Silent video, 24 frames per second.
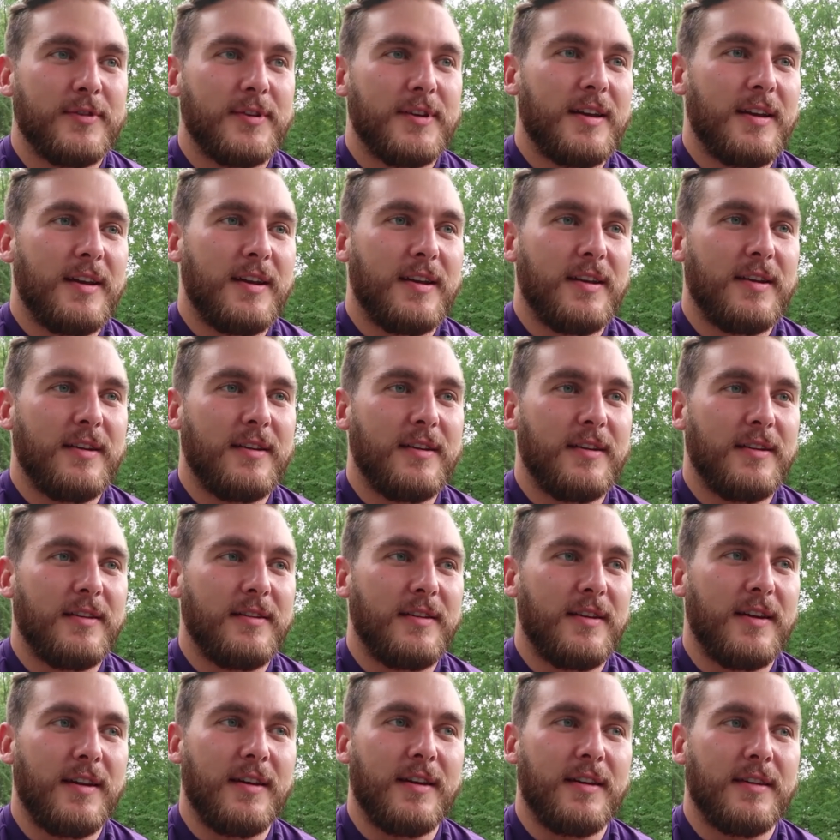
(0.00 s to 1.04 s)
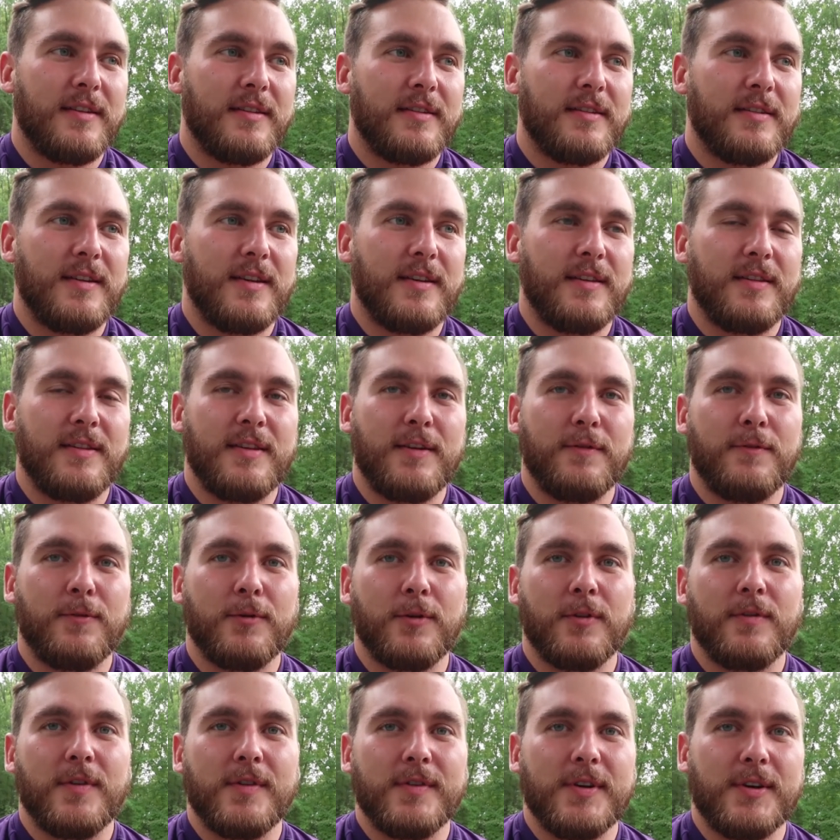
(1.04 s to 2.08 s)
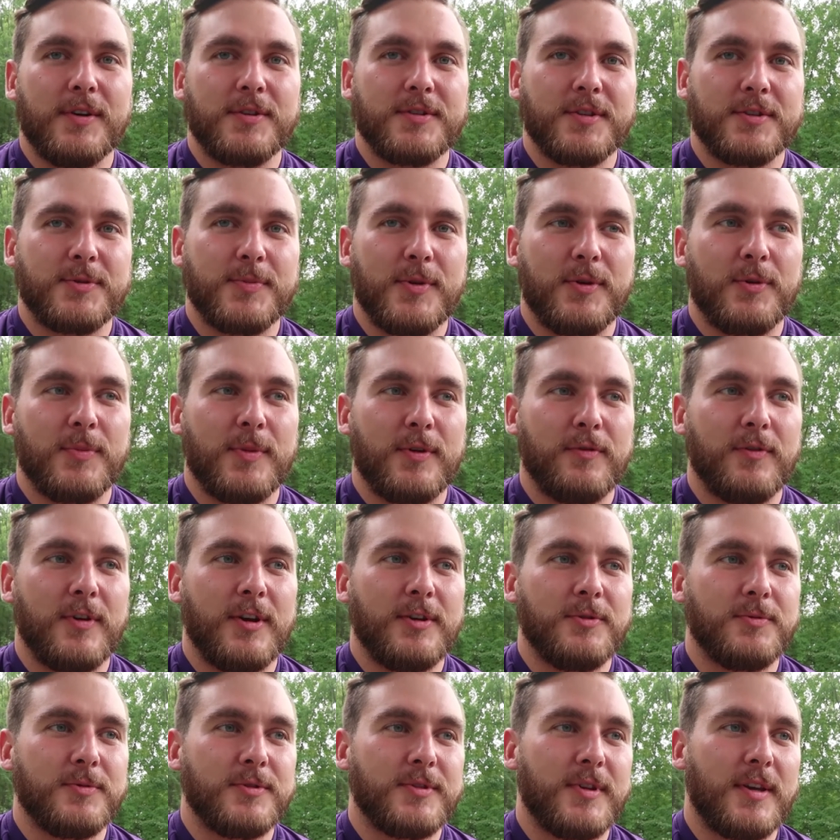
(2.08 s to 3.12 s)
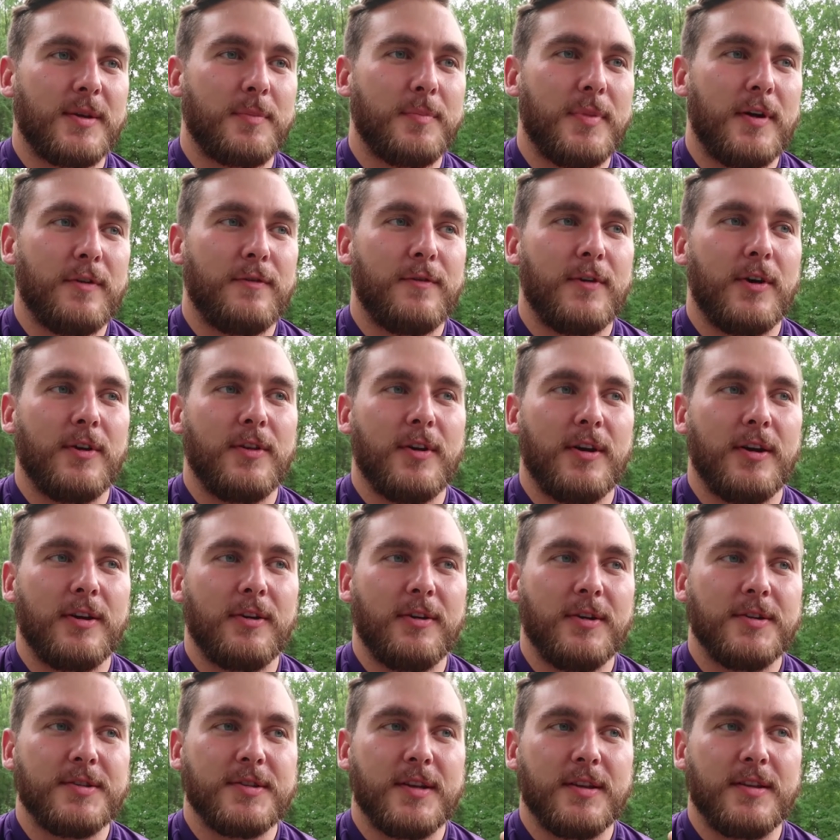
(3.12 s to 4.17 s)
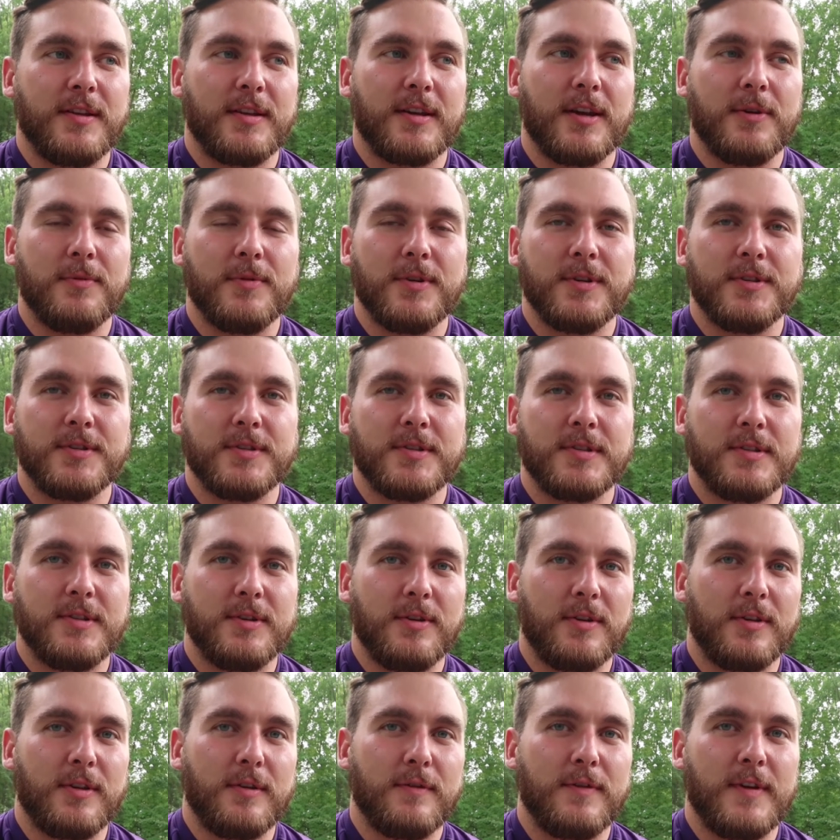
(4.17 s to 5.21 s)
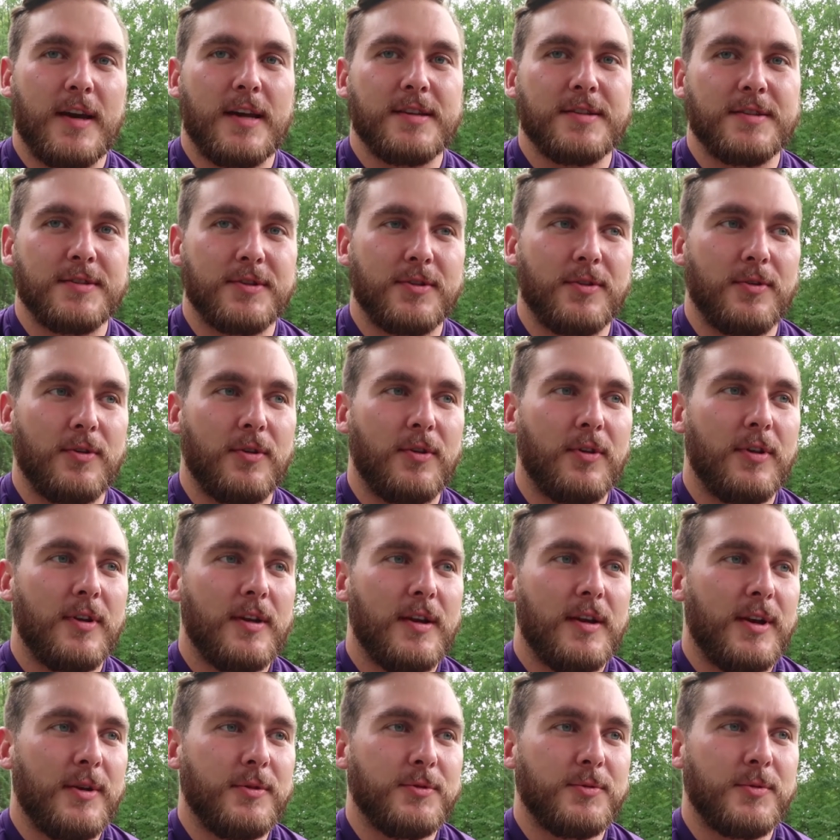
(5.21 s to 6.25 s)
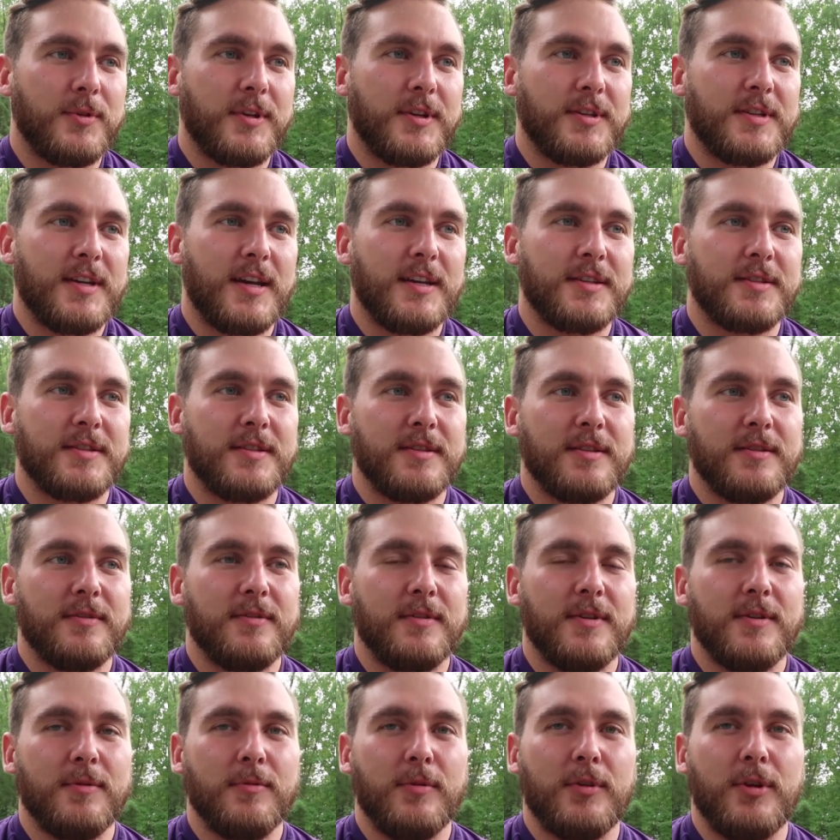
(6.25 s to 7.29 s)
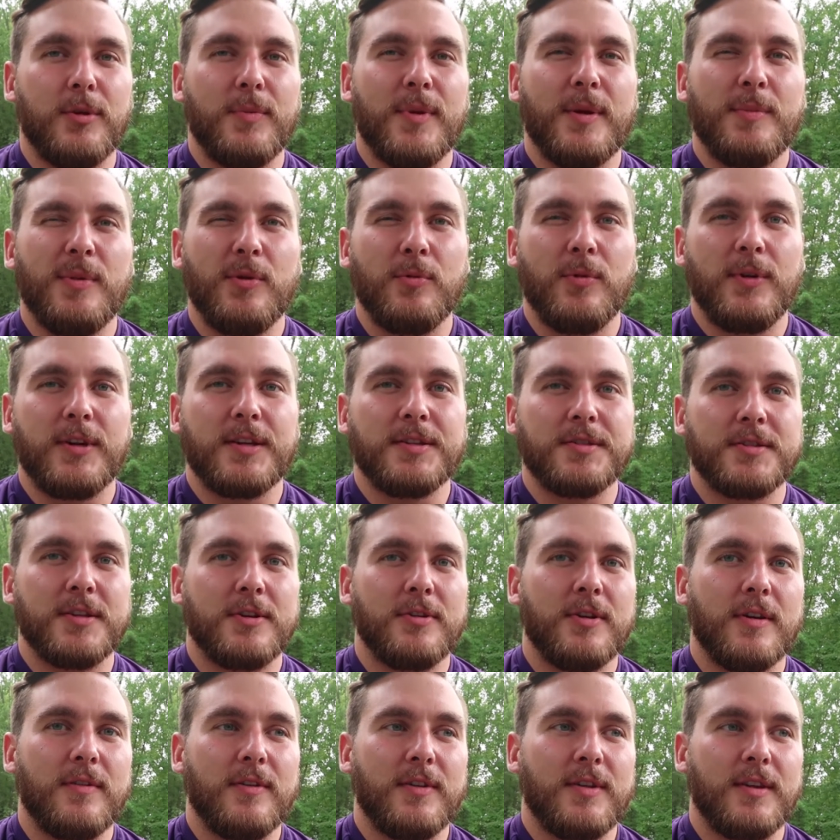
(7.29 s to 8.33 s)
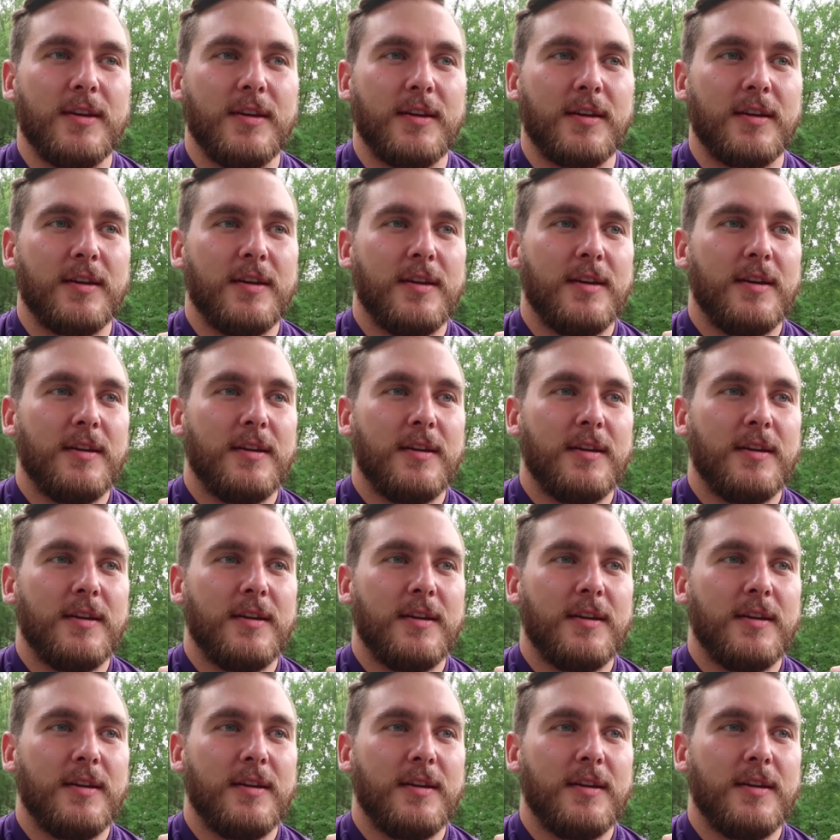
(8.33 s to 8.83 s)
And yeah, that 4 to 5 hours I spent with my friends was like by far the hungriest I think I was during the fast as a whole. And it was really a test. It really made me reconsider everything